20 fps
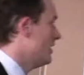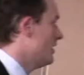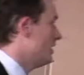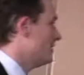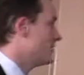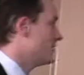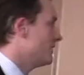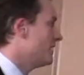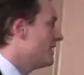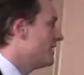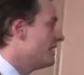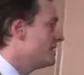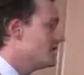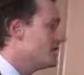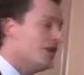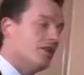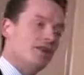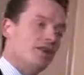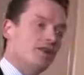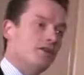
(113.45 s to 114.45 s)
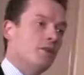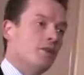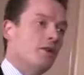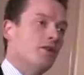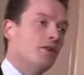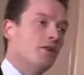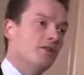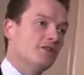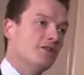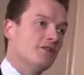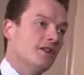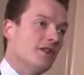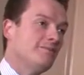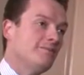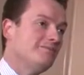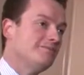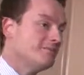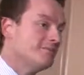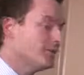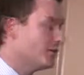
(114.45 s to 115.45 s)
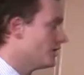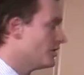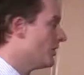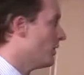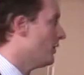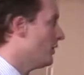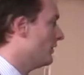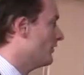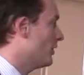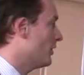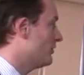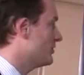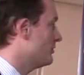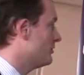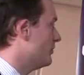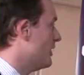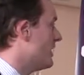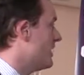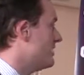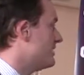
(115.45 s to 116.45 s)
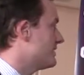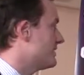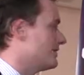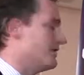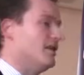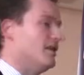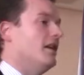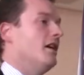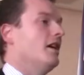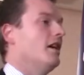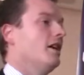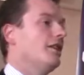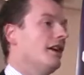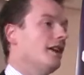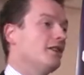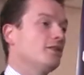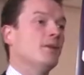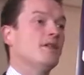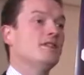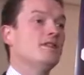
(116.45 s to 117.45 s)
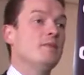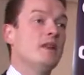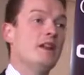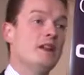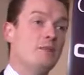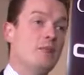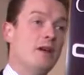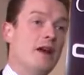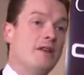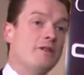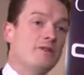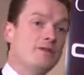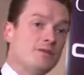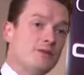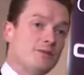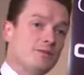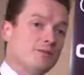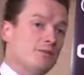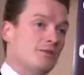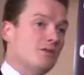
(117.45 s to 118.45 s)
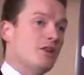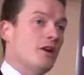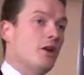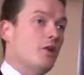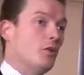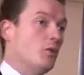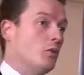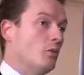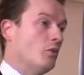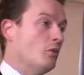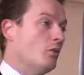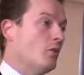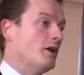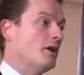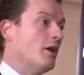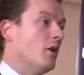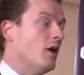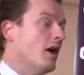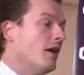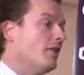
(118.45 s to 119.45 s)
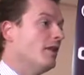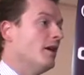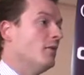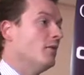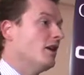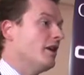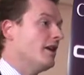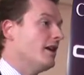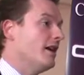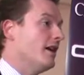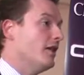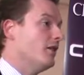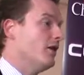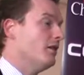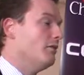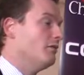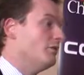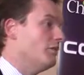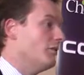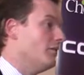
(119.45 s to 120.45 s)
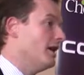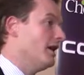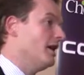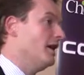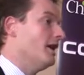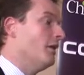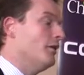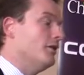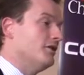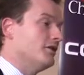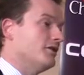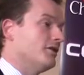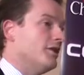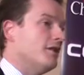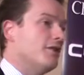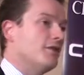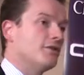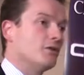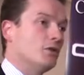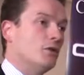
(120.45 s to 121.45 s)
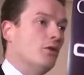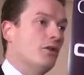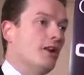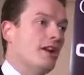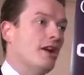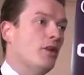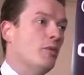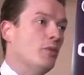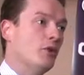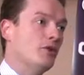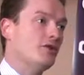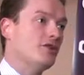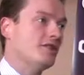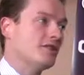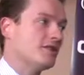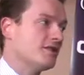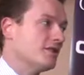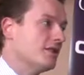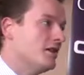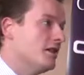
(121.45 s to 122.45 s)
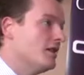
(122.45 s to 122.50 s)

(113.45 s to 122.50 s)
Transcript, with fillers: Some key targets that we've got to do. So we've got to raise uh, that 20 million pounds. So we don't have that money in our in our reserves or in our budgets